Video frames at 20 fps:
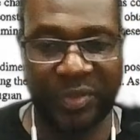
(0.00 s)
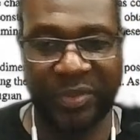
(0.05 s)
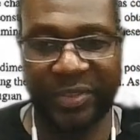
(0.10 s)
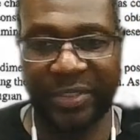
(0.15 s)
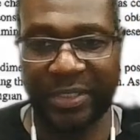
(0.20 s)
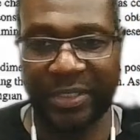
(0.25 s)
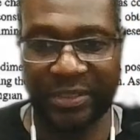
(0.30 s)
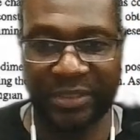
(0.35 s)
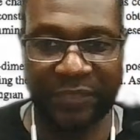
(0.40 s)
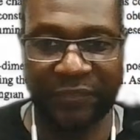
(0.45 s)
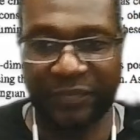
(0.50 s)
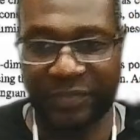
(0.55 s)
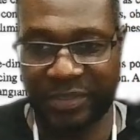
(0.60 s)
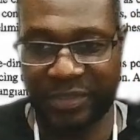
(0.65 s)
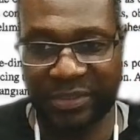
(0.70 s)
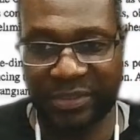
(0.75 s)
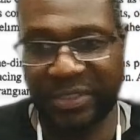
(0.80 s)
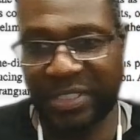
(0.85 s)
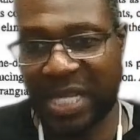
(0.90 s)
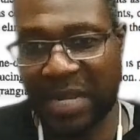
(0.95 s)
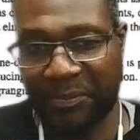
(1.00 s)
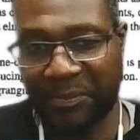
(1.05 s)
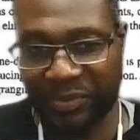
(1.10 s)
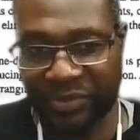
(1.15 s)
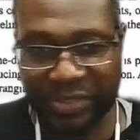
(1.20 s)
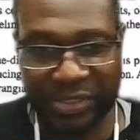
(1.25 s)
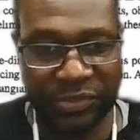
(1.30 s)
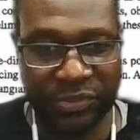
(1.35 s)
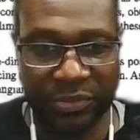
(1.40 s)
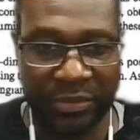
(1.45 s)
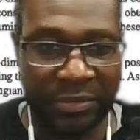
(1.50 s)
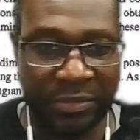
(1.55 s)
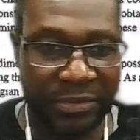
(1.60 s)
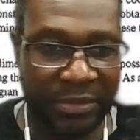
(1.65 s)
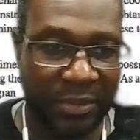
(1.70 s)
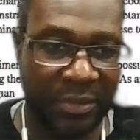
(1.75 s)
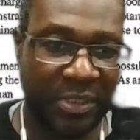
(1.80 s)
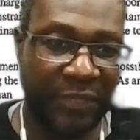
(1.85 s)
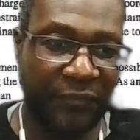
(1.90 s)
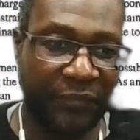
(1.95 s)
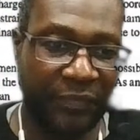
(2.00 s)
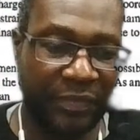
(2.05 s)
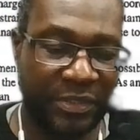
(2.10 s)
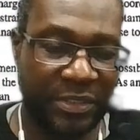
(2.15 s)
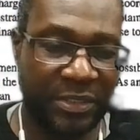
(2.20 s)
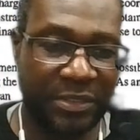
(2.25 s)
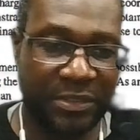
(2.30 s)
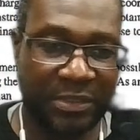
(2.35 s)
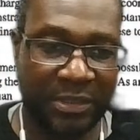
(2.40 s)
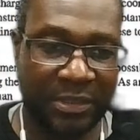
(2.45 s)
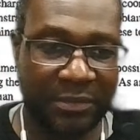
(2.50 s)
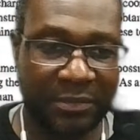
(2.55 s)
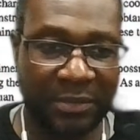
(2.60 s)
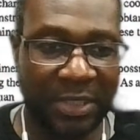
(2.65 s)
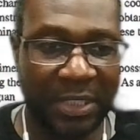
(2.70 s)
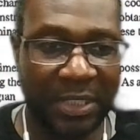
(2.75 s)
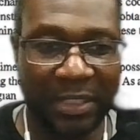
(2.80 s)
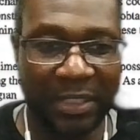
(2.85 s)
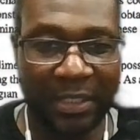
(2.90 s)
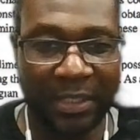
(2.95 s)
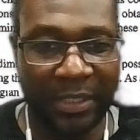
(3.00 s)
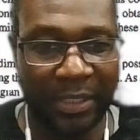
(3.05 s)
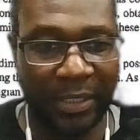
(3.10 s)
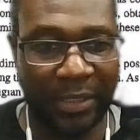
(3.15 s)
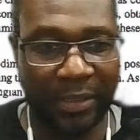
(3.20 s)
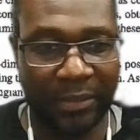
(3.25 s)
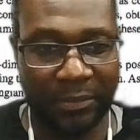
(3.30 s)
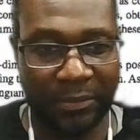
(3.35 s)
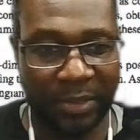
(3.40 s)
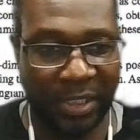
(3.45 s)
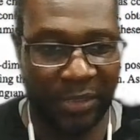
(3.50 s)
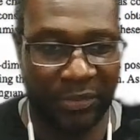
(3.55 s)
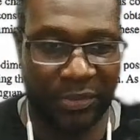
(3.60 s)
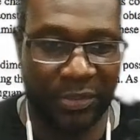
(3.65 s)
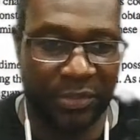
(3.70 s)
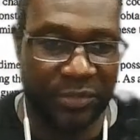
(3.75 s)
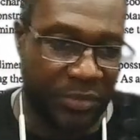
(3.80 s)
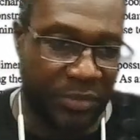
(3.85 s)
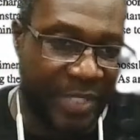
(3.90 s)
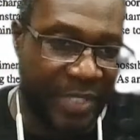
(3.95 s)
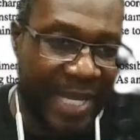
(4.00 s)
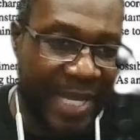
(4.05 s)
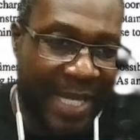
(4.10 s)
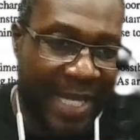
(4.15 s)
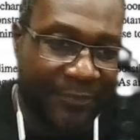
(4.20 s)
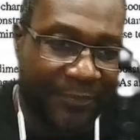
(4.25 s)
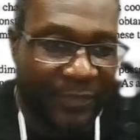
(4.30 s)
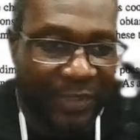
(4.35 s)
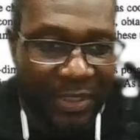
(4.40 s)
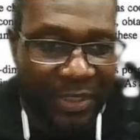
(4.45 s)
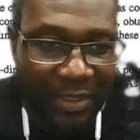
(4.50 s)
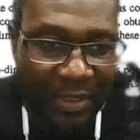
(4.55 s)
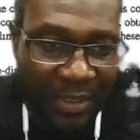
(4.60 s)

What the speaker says: It means there's differences in compositions or differences in this or that.